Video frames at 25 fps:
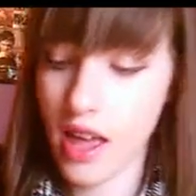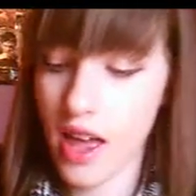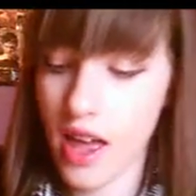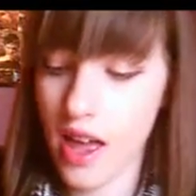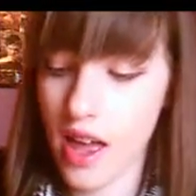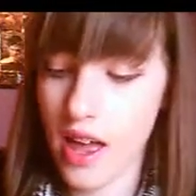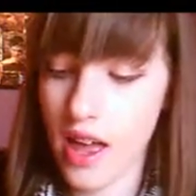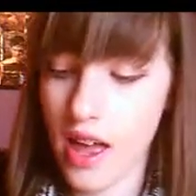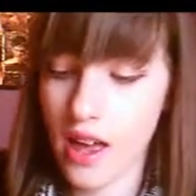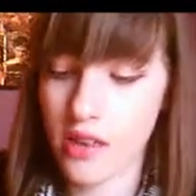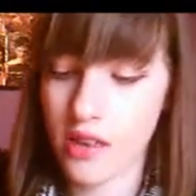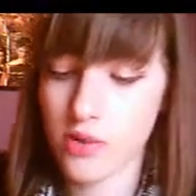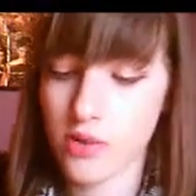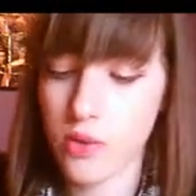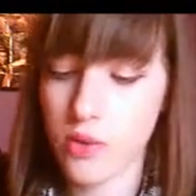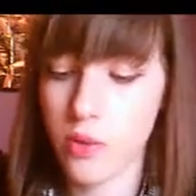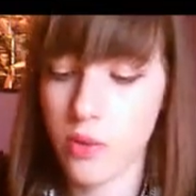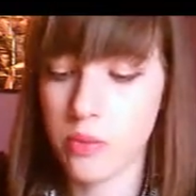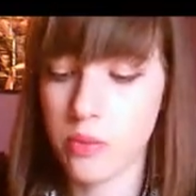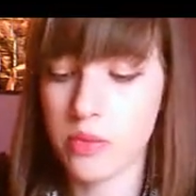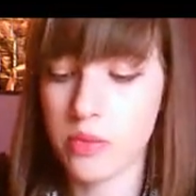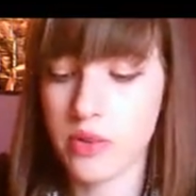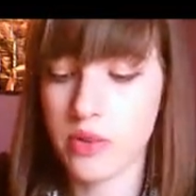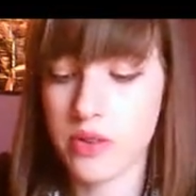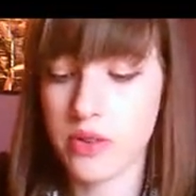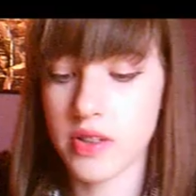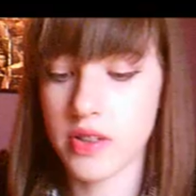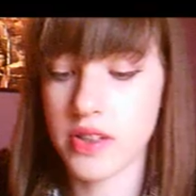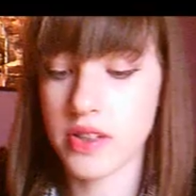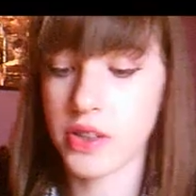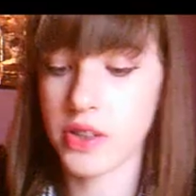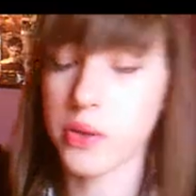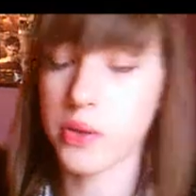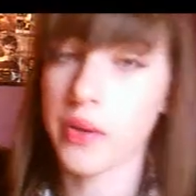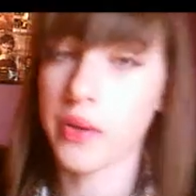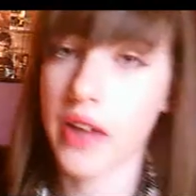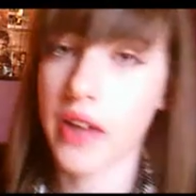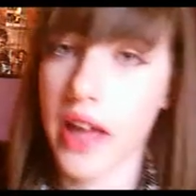and hope to see
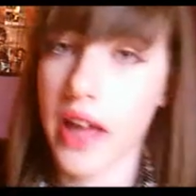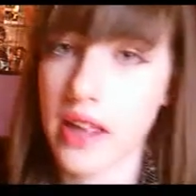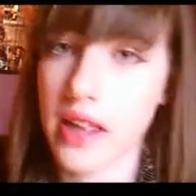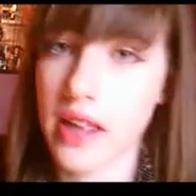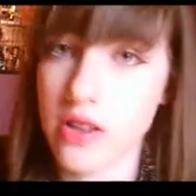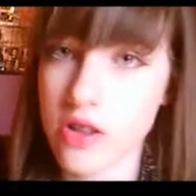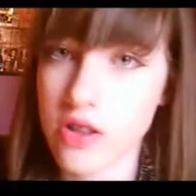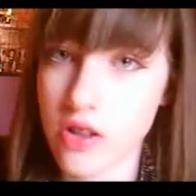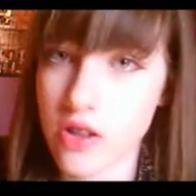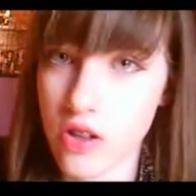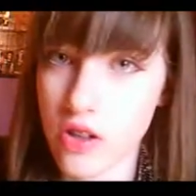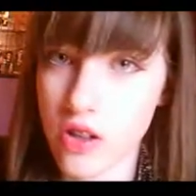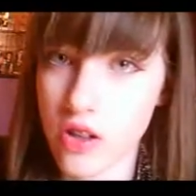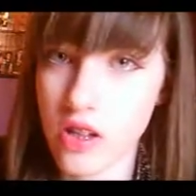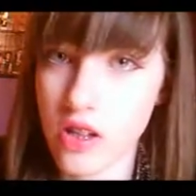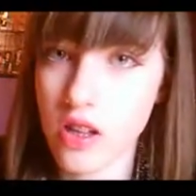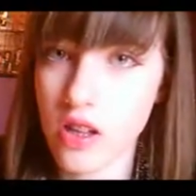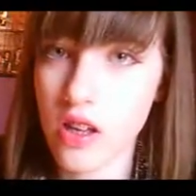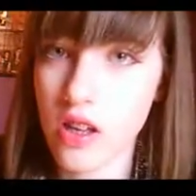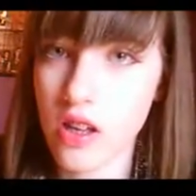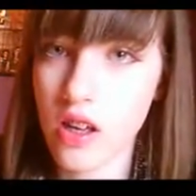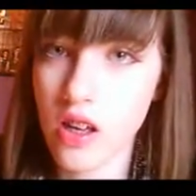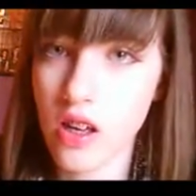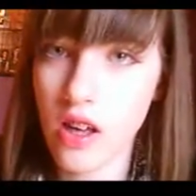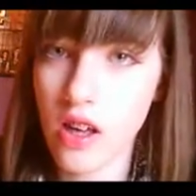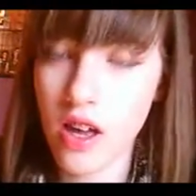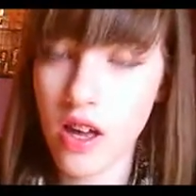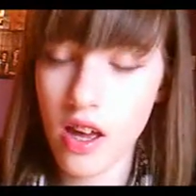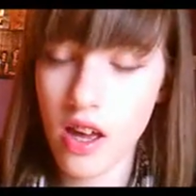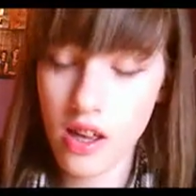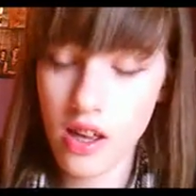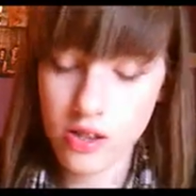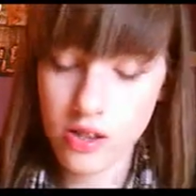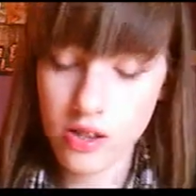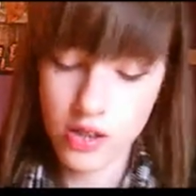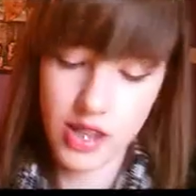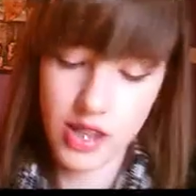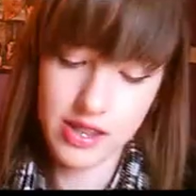you again soon,
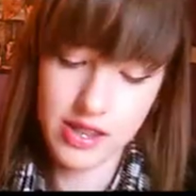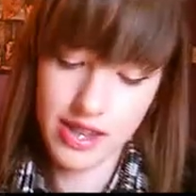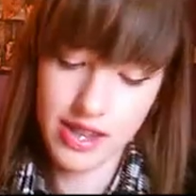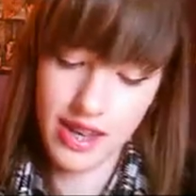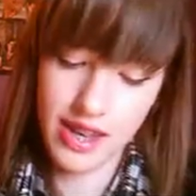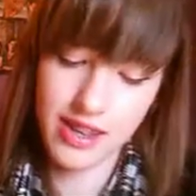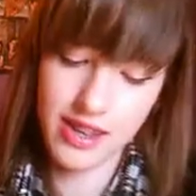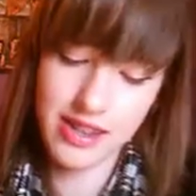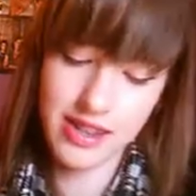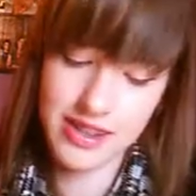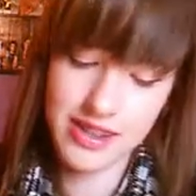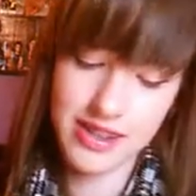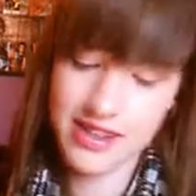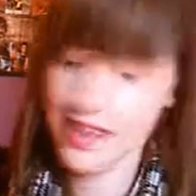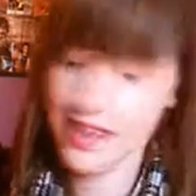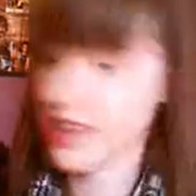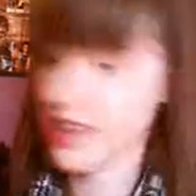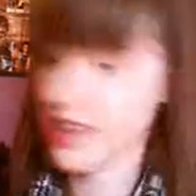so that's nice.